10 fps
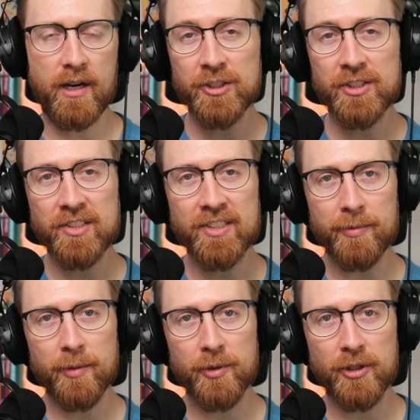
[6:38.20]
are
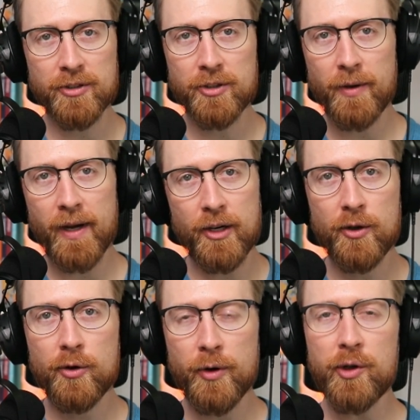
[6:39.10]
susceptible to a
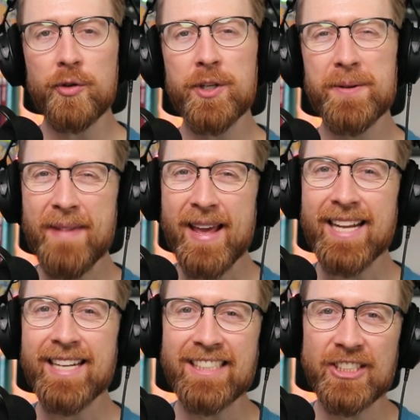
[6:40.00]
critical
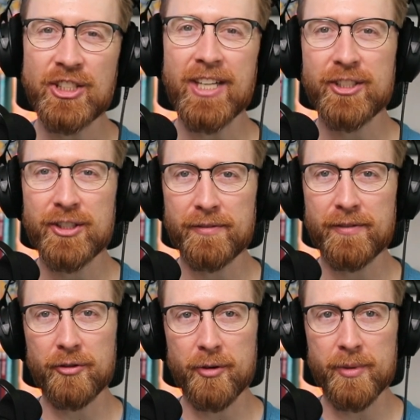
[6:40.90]
command injection
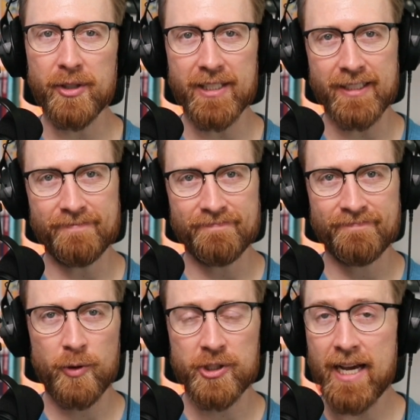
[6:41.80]
vulnerability,
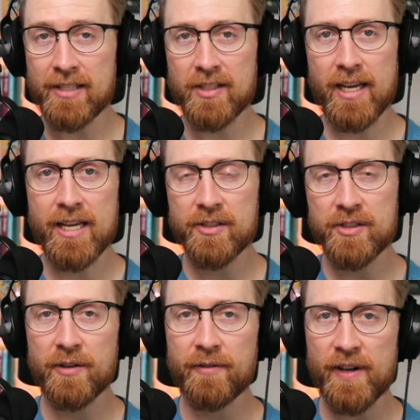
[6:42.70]
which has a
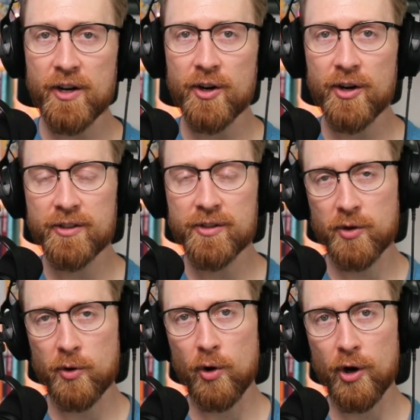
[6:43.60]
severe
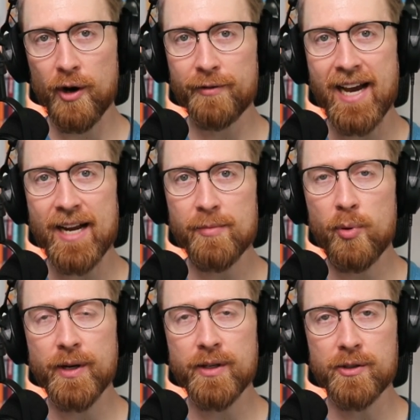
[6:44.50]
score of
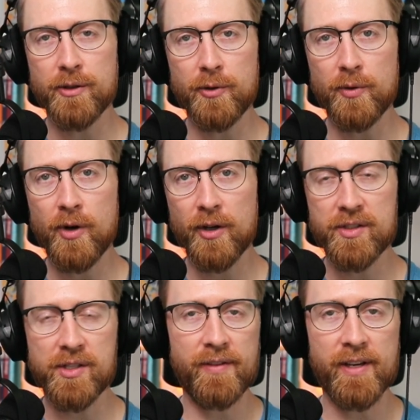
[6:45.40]
9.2 on
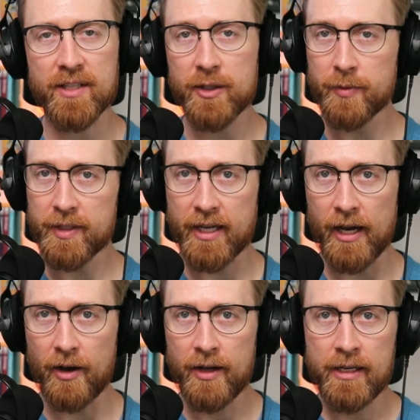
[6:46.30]
the CVSS risk
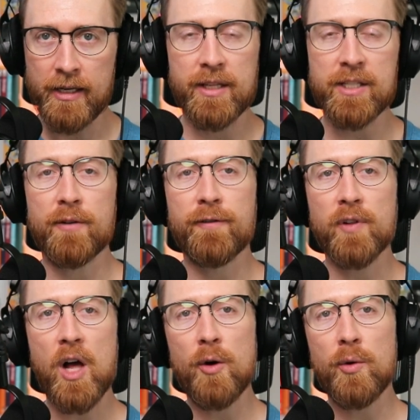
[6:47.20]
scale. This
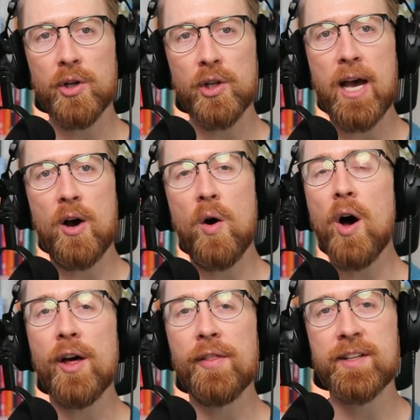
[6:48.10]
flaw would allow
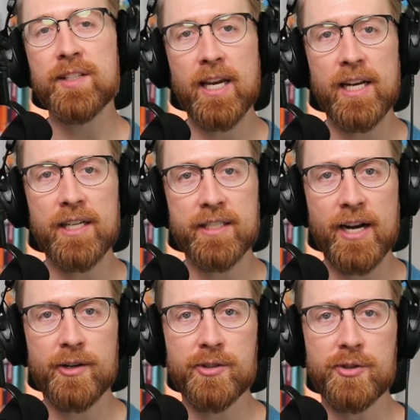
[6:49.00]
unauthenticated
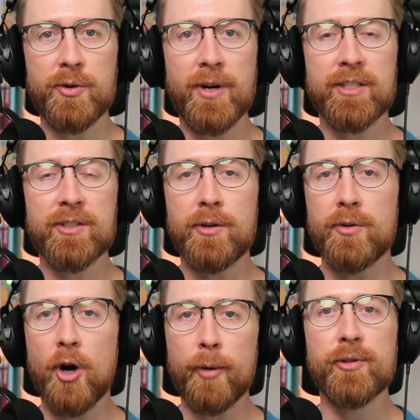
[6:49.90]
attackers to
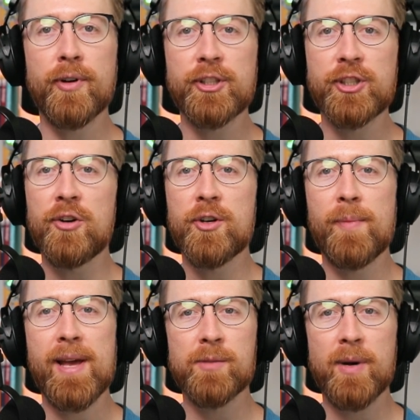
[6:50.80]
execute arbitrary shell
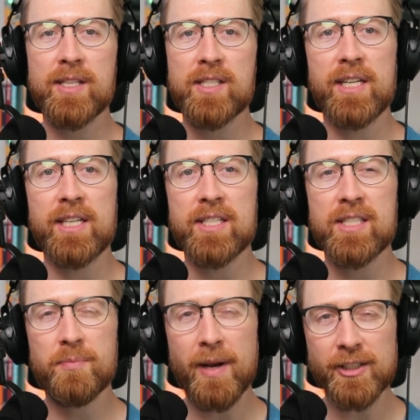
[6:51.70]
commands by sending
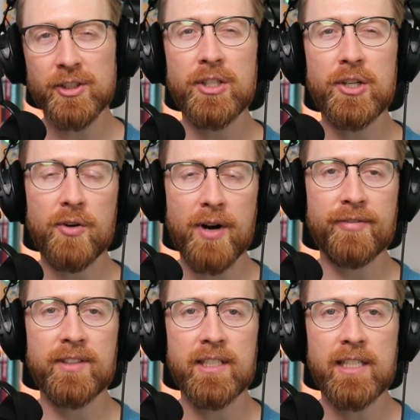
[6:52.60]
specially
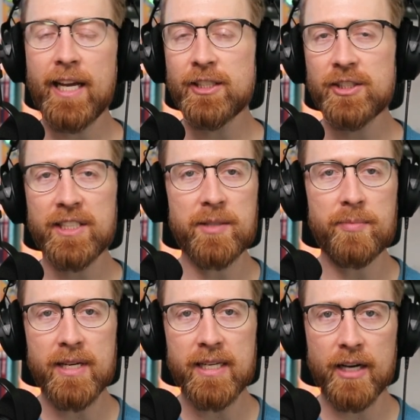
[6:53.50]
crafted
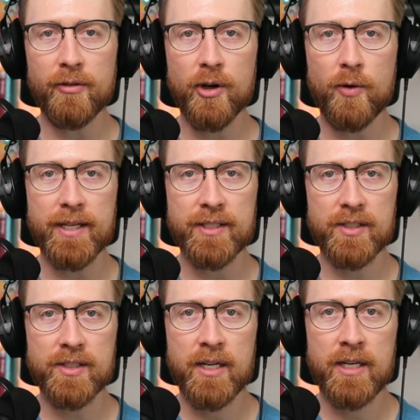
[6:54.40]
HTTP GET
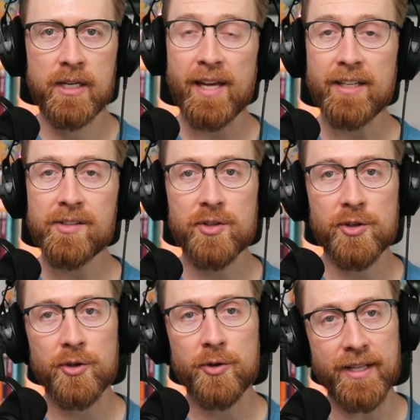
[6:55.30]
requests thanks
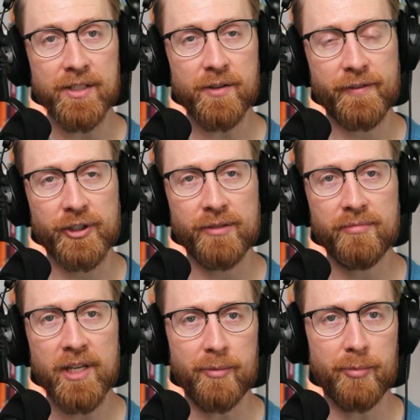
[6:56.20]
to insufficient
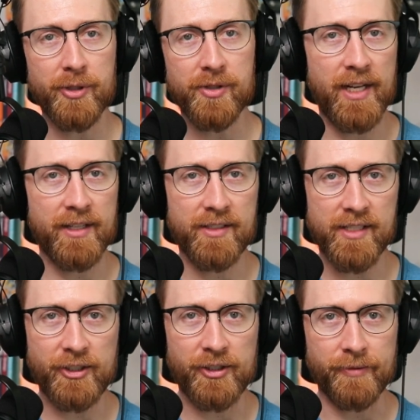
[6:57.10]
input
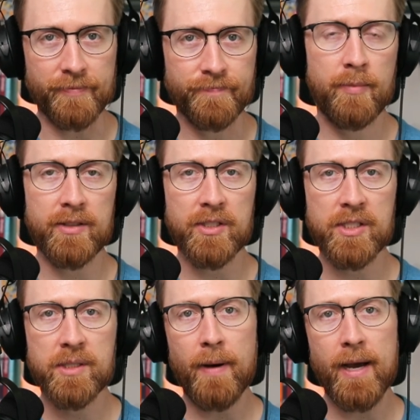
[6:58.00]
sanitization. But
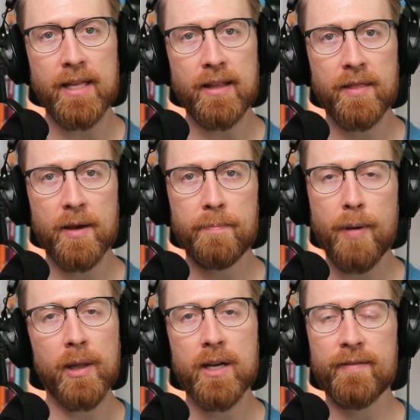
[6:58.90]
despite the
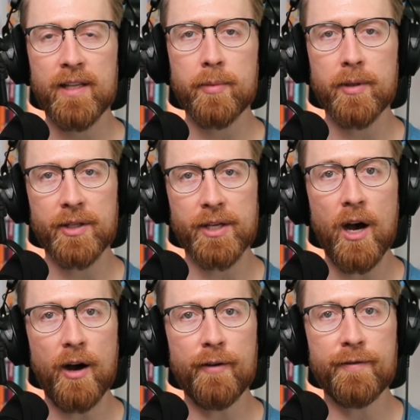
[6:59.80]
public availability
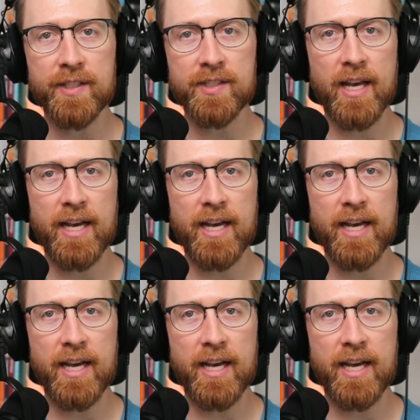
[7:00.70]
of this